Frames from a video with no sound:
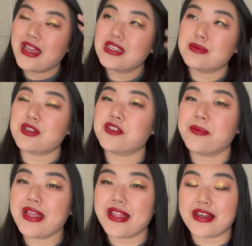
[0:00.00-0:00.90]
especially my
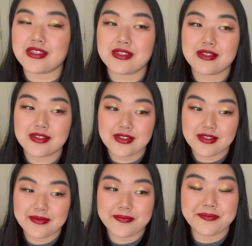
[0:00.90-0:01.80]
last
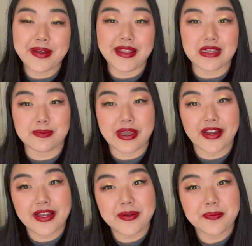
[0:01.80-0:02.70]

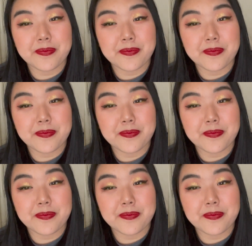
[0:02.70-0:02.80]
pairing.